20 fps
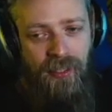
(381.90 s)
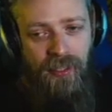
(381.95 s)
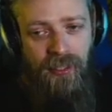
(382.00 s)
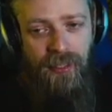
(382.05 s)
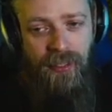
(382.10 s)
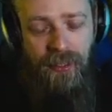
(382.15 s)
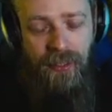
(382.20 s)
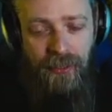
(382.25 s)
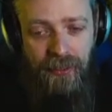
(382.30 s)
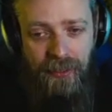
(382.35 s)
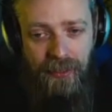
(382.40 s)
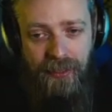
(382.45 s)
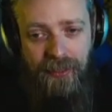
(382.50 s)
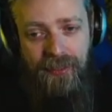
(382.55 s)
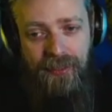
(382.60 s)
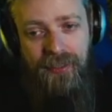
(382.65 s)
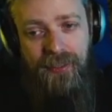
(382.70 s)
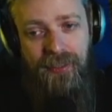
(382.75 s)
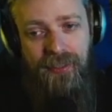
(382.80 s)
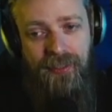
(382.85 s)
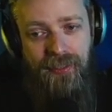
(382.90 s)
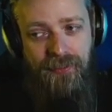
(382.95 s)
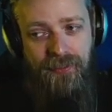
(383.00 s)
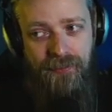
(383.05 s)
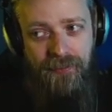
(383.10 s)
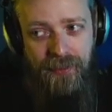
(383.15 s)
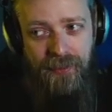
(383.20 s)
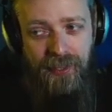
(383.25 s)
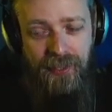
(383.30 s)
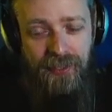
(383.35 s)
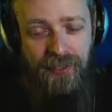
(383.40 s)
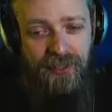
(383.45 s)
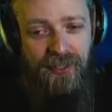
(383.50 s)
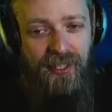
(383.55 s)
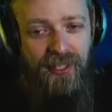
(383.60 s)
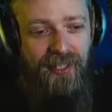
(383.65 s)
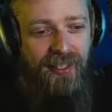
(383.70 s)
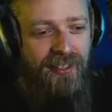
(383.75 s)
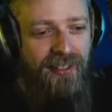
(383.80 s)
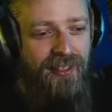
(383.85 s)
Alright. This
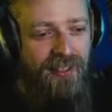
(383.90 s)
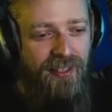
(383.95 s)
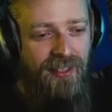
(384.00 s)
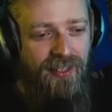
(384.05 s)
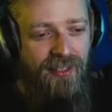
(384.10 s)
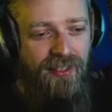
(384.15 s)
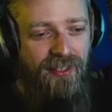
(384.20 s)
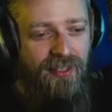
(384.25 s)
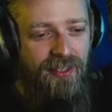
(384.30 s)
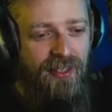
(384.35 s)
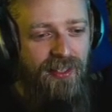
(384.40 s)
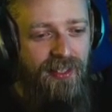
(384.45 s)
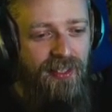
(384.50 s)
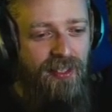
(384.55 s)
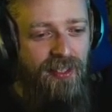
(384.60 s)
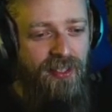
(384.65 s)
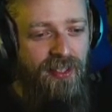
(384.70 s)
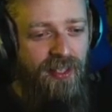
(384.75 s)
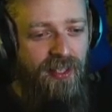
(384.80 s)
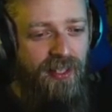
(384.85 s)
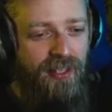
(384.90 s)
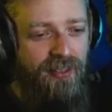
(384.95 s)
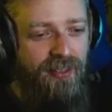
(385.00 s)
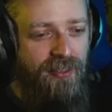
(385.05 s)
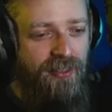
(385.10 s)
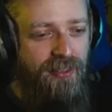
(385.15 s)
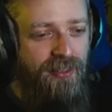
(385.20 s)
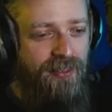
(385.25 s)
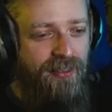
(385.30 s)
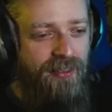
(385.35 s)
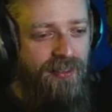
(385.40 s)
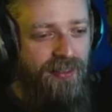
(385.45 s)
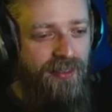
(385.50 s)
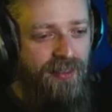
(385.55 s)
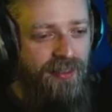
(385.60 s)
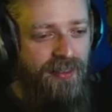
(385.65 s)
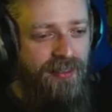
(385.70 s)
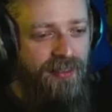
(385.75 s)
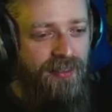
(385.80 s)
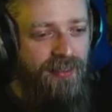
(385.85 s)
is Kaizo.
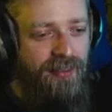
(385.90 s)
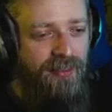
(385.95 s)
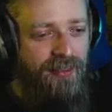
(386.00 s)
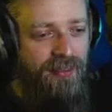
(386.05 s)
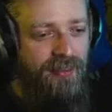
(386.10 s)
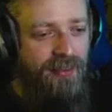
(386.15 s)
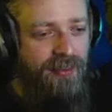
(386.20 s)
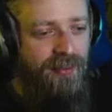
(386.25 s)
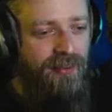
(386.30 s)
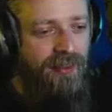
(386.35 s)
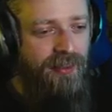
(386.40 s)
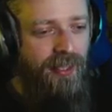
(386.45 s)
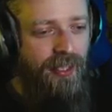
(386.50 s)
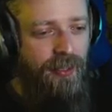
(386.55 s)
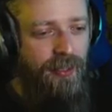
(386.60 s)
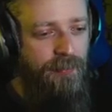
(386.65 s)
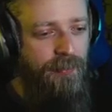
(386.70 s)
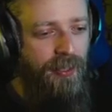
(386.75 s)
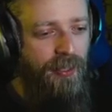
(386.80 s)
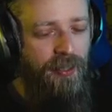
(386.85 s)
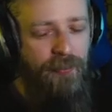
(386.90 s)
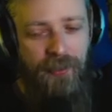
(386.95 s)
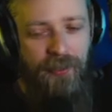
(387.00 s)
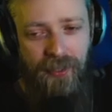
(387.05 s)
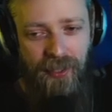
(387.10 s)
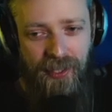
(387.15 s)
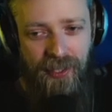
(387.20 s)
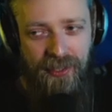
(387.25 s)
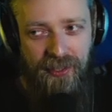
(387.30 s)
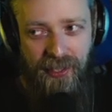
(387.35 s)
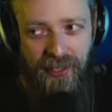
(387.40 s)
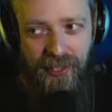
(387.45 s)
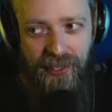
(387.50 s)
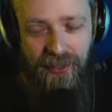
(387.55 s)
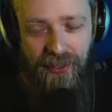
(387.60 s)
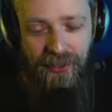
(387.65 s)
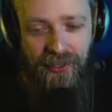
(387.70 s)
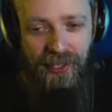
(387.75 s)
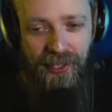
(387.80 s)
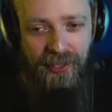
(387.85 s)
It'd be like saying,
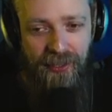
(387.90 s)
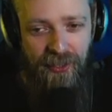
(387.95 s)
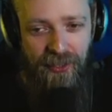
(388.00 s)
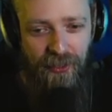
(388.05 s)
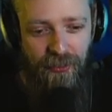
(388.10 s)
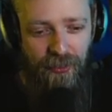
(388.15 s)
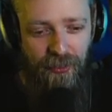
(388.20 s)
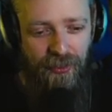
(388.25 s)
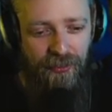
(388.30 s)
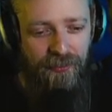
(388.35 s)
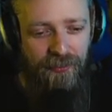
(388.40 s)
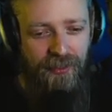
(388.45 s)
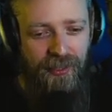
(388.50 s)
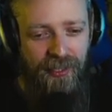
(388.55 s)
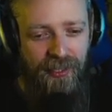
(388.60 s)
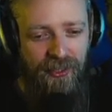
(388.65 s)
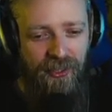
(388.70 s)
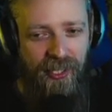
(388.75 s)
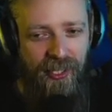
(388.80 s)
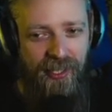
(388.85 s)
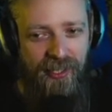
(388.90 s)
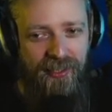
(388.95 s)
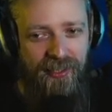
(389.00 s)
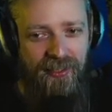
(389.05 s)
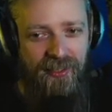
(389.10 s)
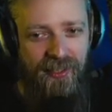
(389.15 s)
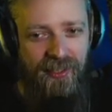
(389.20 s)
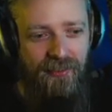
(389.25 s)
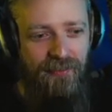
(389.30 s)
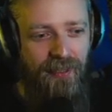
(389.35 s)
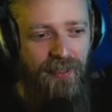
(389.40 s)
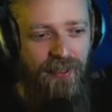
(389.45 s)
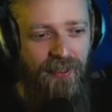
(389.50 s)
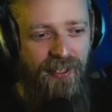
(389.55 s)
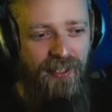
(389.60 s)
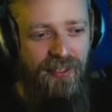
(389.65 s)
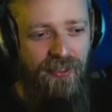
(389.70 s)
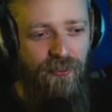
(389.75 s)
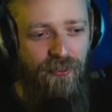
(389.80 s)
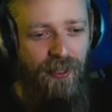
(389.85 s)
oh yeah, you know all of Glitch Cat's like
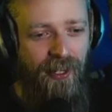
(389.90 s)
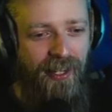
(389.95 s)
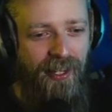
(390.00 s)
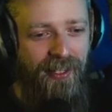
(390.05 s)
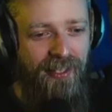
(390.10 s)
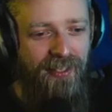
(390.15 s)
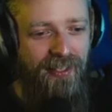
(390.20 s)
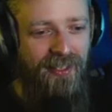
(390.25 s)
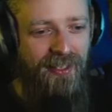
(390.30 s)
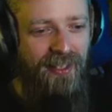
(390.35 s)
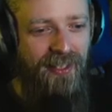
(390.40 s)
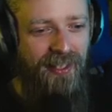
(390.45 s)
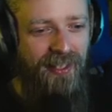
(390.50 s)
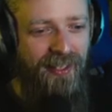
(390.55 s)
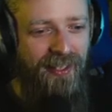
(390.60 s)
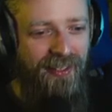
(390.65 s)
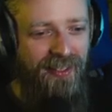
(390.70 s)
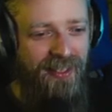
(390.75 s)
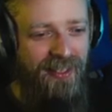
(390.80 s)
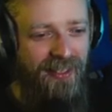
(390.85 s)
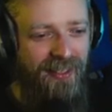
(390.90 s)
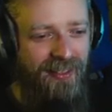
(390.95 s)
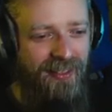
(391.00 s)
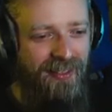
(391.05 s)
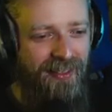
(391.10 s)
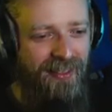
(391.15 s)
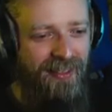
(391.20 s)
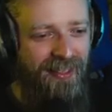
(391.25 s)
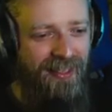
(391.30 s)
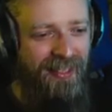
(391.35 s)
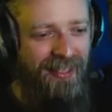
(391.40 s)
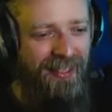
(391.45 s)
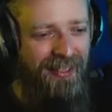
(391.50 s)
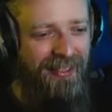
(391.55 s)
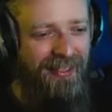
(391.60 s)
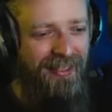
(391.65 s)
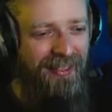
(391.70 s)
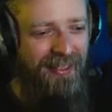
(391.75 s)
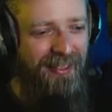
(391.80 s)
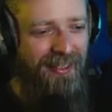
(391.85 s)
various dragons things?
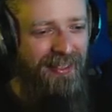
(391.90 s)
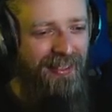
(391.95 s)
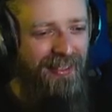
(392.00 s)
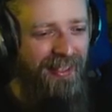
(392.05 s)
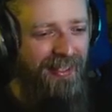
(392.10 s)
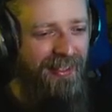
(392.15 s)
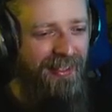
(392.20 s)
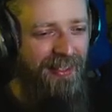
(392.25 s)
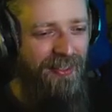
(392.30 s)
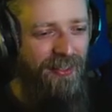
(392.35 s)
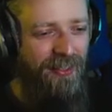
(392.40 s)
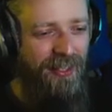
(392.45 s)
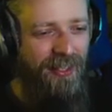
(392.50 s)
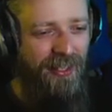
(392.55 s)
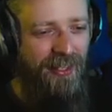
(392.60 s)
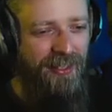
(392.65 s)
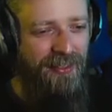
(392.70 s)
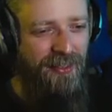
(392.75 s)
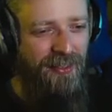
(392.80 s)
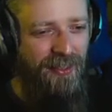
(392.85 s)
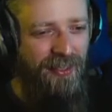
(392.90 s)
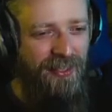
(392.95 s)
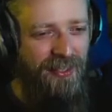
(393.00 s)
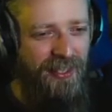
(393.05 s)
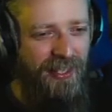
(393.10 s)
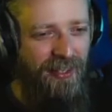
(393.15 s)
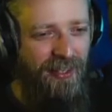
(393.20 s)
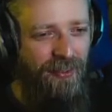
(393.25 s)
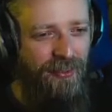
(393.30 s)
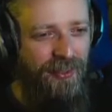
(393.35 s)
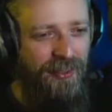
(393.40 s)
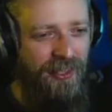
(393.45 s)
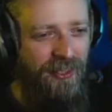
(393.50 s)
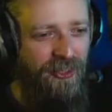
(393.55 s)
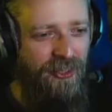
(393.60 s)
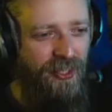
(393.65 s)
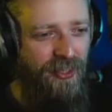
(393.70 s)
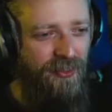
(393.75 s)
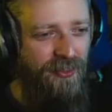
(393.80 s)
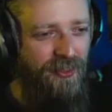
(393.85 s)
Yeah, they're not Kaizo because they're only
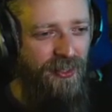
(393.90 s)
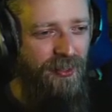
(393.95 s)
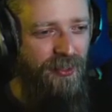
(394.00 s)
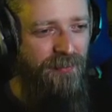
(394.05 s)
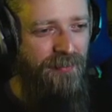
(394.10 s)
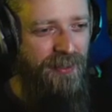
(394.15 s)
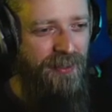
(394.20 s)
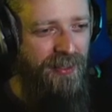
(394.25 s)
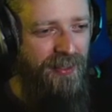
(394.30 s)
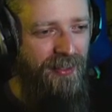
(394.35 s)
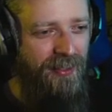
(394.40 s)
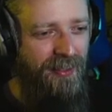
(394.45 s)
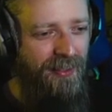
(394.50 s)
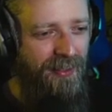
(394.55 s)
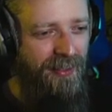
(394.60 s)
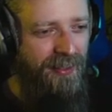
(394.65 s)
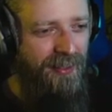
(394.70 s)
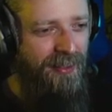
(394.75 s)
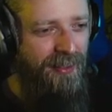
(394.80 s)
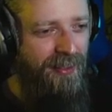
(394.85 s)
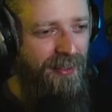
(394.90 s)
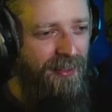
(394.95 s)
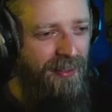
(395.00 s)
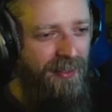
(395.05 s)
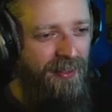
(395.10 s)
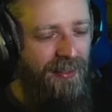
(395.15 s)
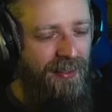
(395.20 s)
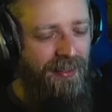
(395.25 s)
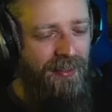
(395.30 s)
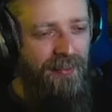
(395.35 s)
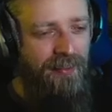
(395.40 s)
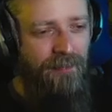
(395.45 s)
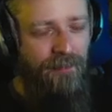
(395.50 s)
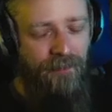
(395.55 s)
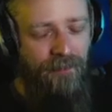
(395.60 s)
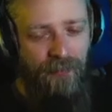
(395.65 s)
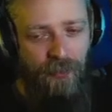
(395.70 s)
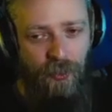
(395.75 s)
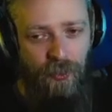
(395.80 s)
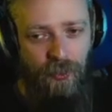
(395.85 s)
shell jumps.
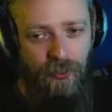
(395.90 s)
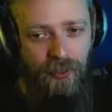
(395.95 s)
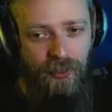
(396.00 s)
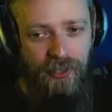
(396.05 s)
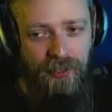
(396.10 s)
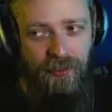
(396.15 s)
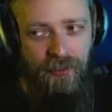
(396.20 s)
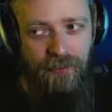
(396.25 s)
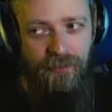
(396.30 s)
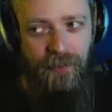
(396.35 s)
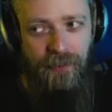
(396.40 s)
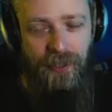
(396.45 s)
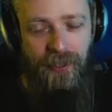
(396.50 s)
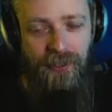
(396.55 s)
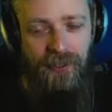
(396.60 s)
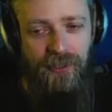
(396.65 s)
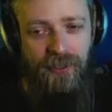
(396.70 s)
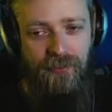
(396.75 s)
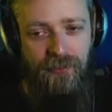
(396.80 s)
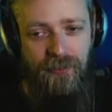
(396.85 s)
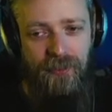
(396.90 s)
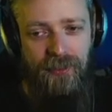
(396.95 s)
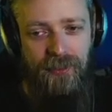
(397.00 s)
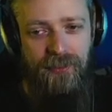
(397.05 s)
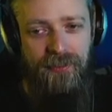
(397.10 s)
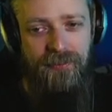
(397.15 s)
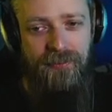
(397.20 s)
Oh, that's a fast one.